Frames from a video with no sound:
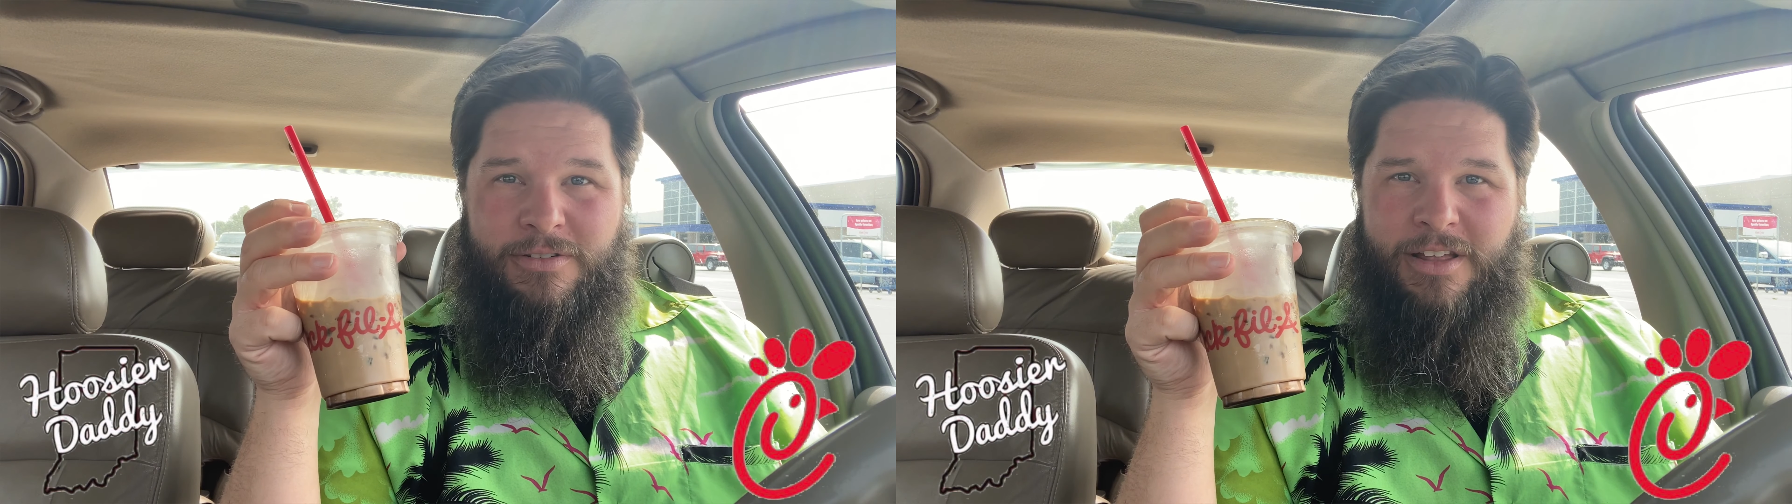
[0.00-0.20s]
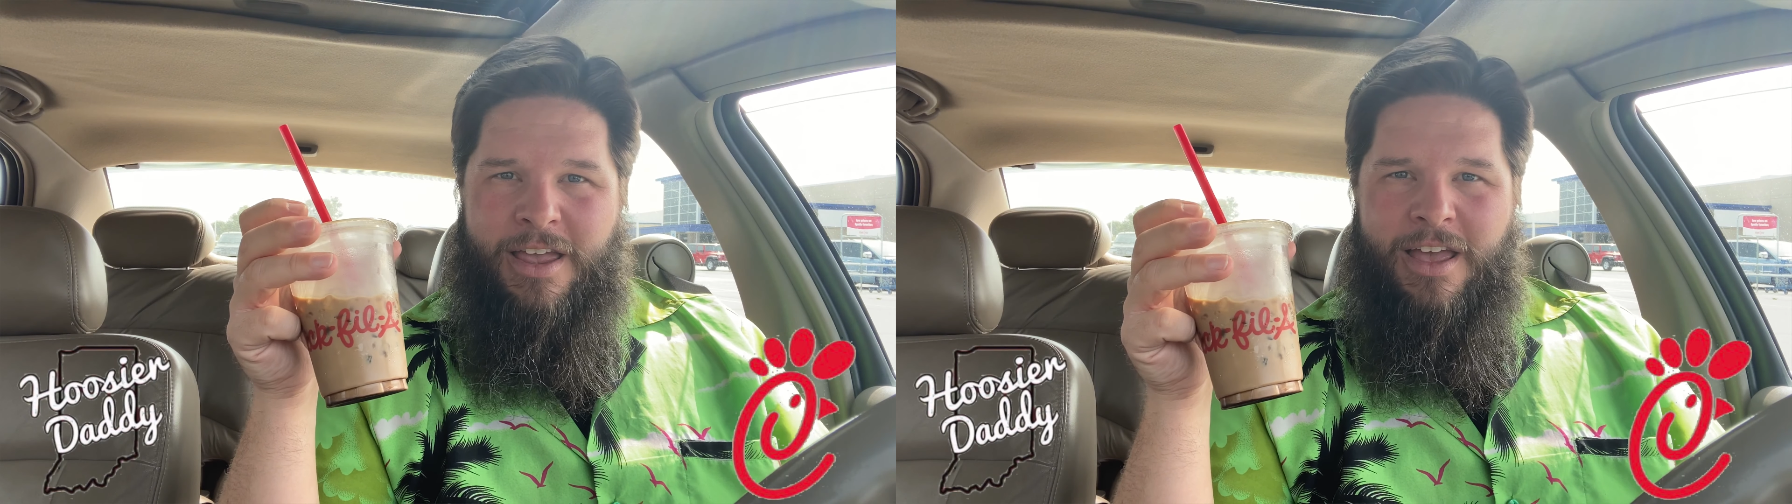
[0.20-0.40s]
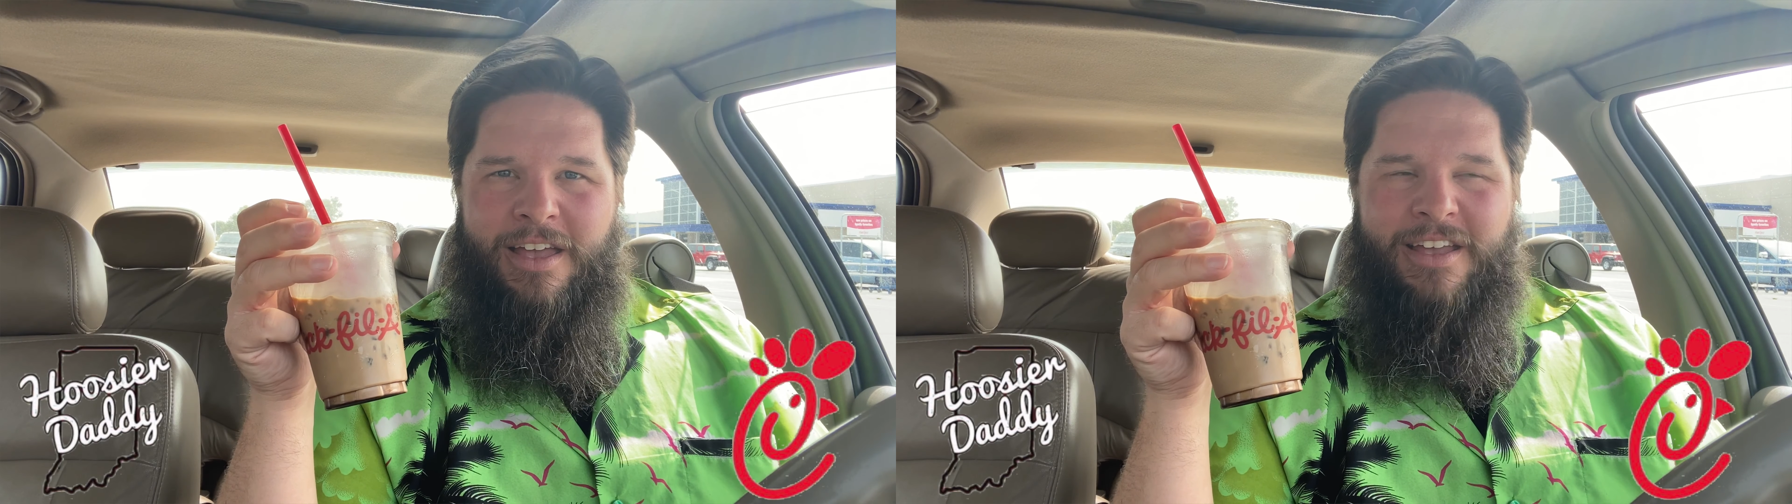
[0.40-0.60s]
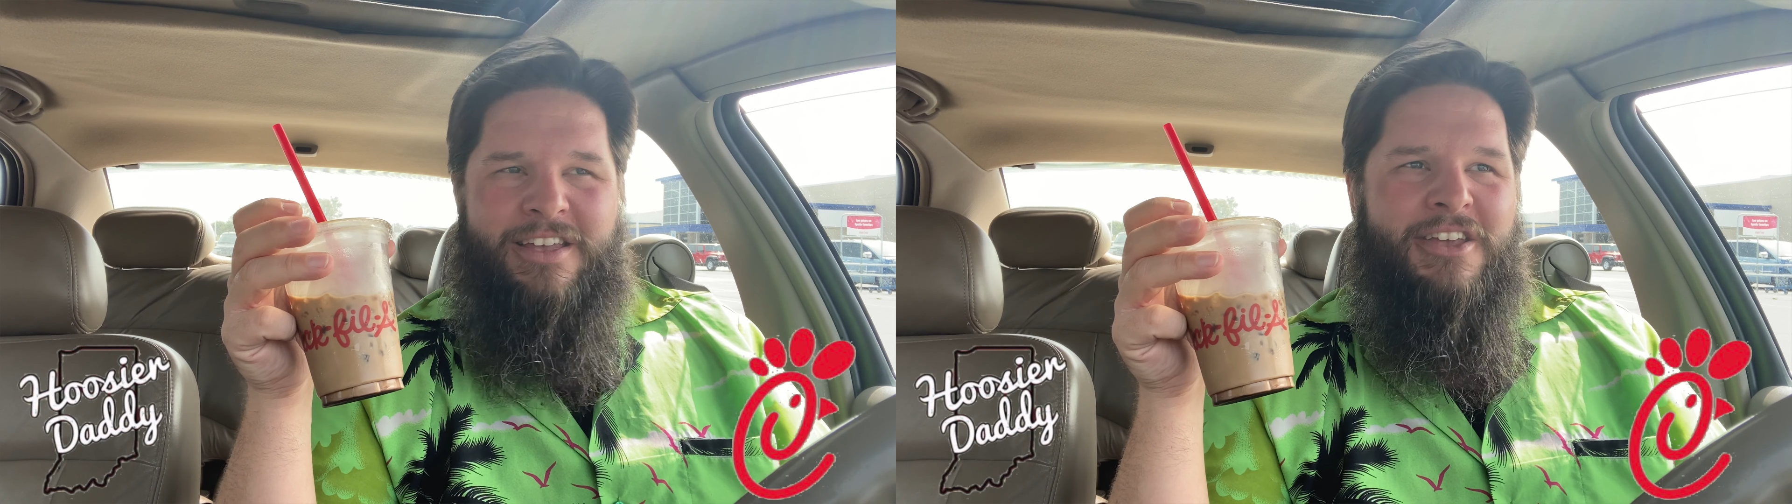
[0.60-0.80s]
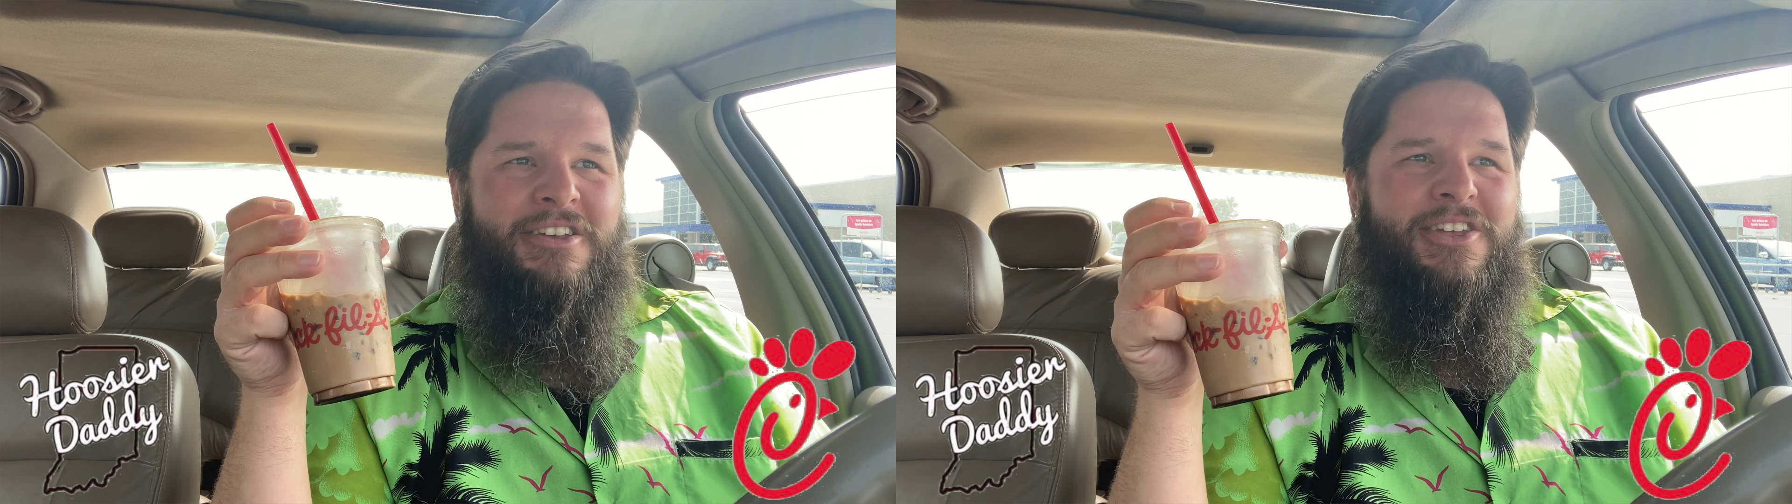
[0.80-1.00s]
Like
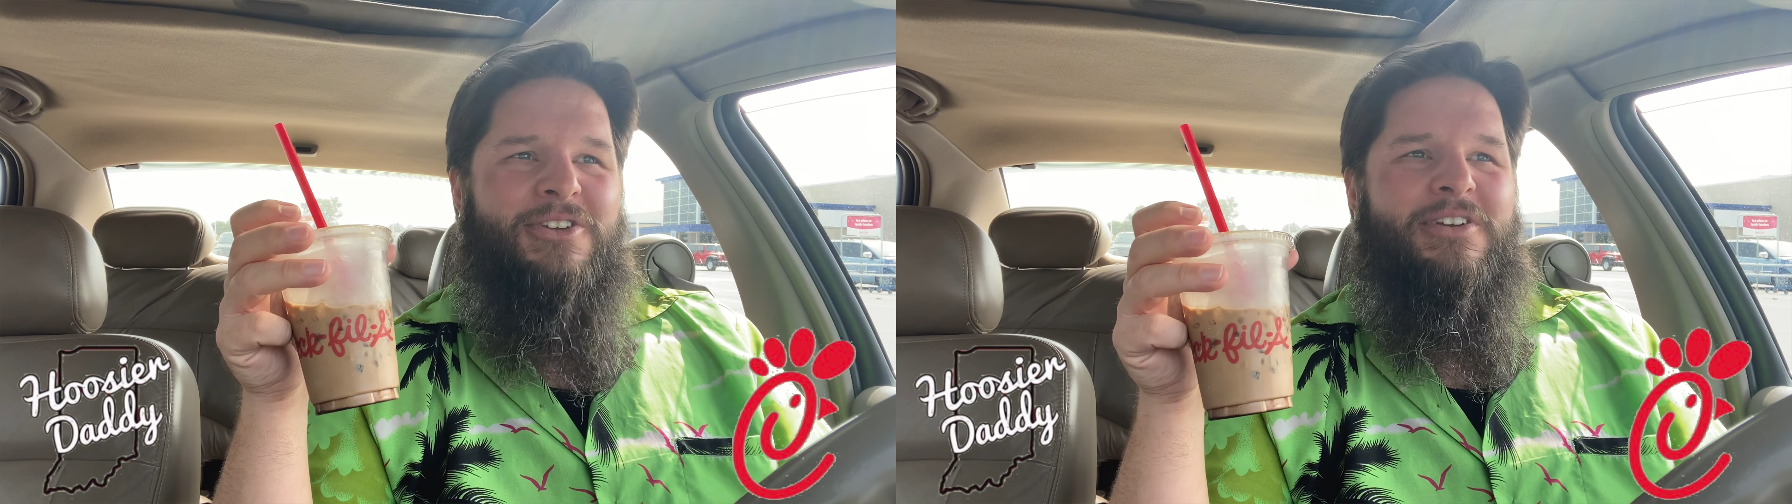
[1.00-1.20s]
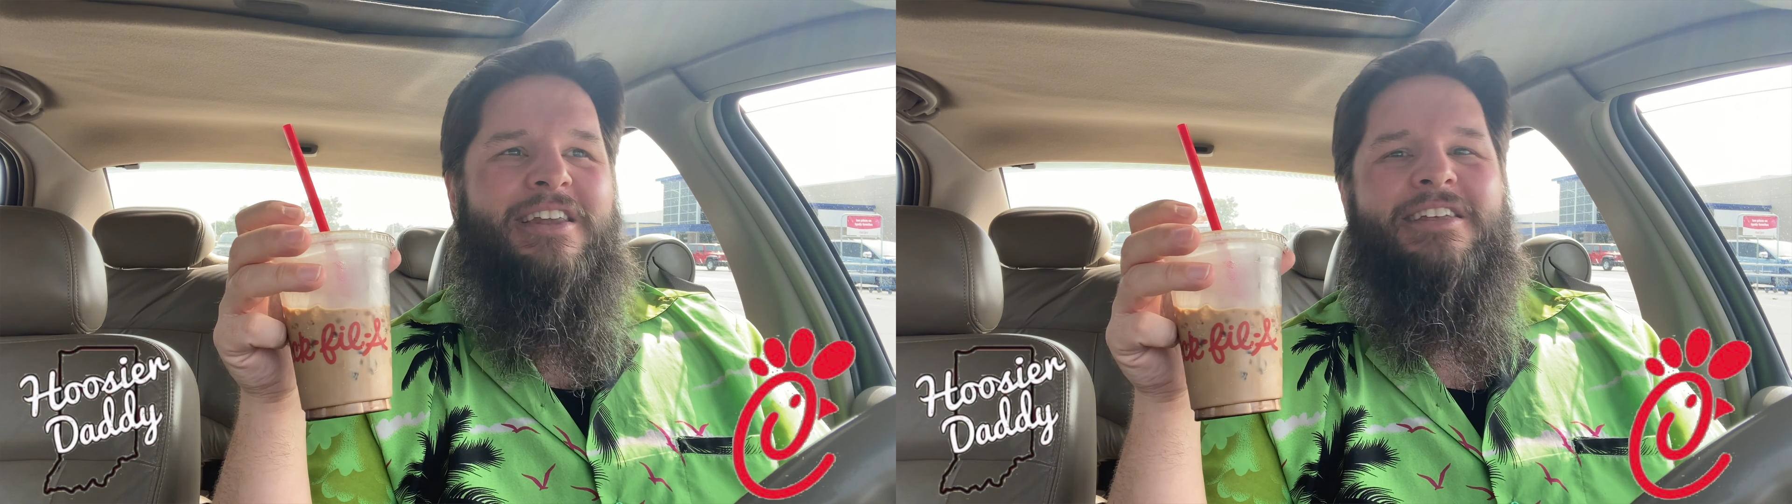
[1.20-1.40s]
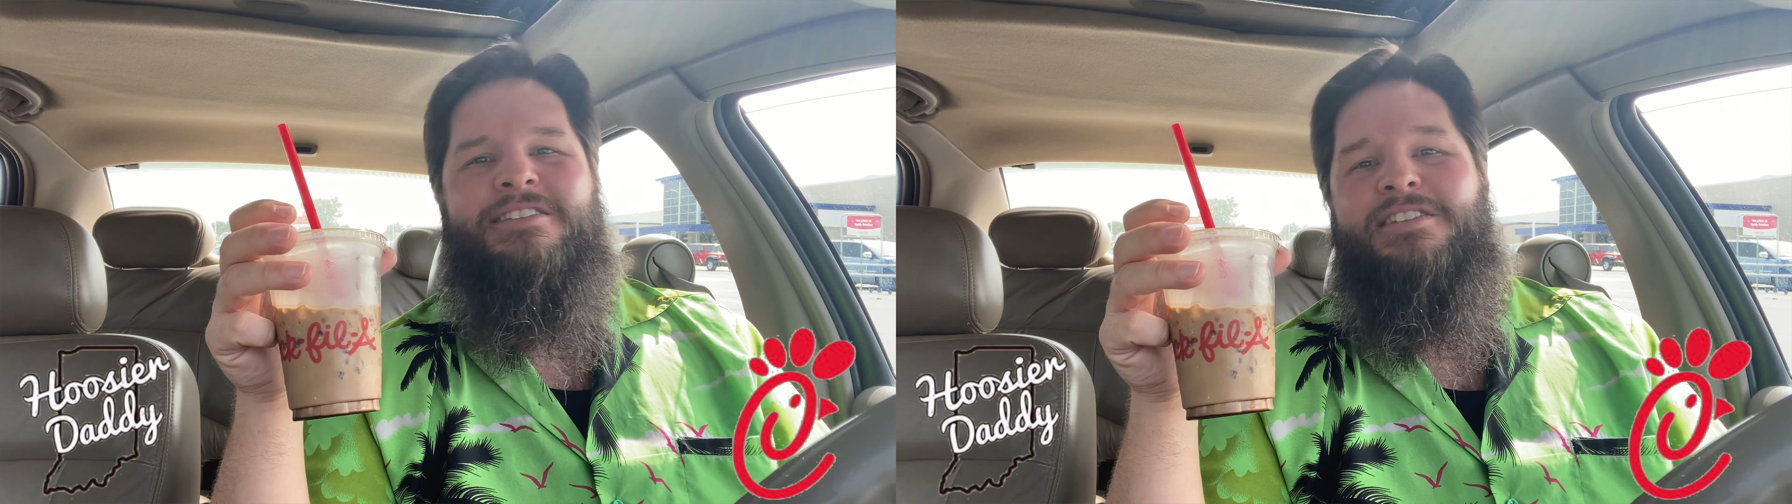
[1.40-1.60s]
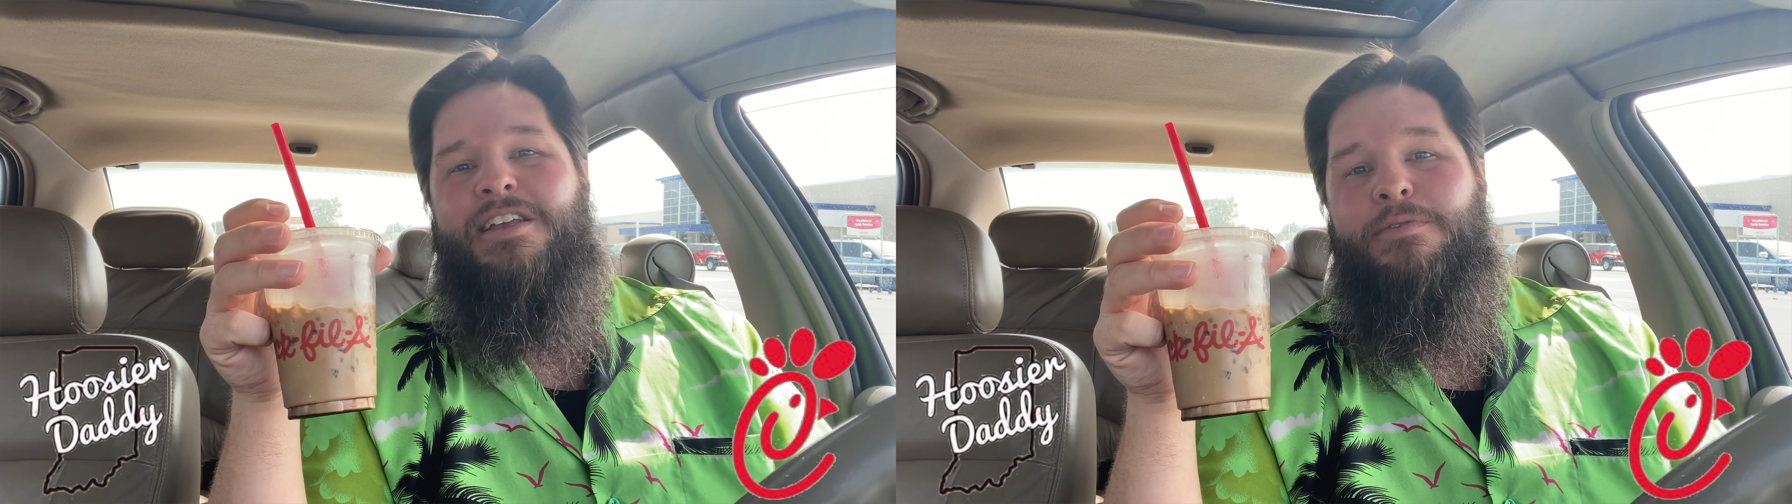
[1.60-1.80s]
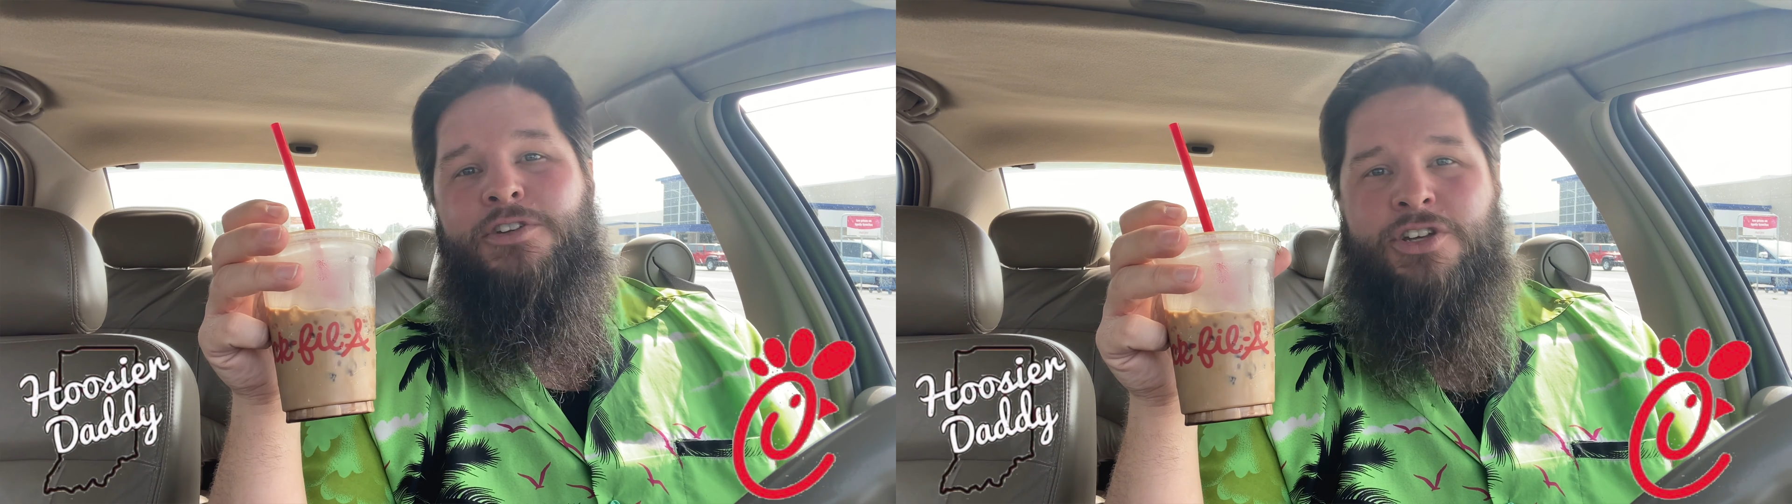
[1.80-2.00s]
you get it
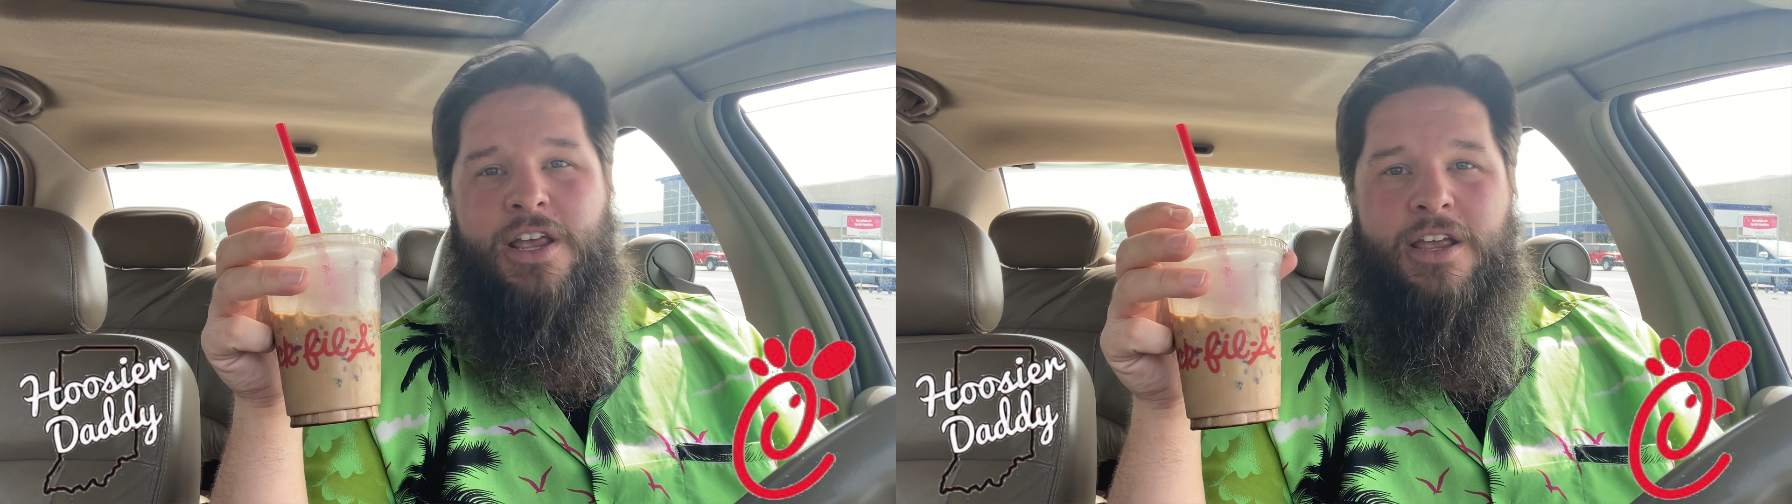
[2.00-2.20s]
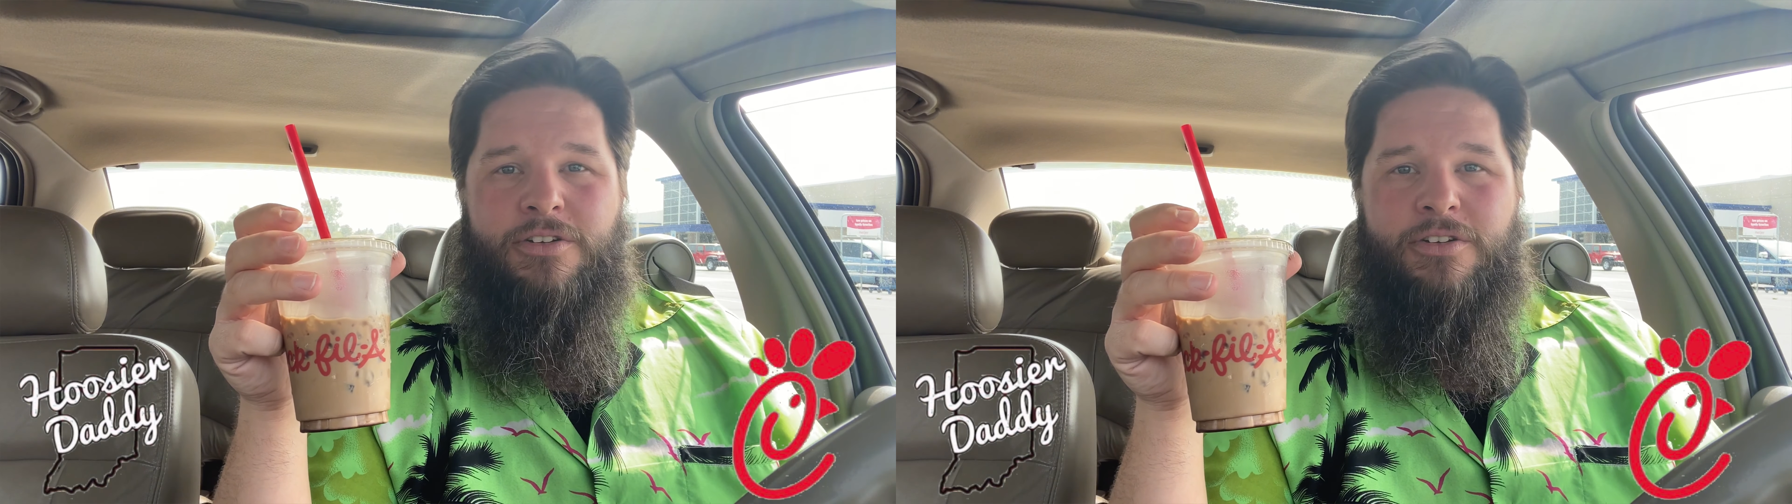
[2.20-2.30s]
instead of a shaker.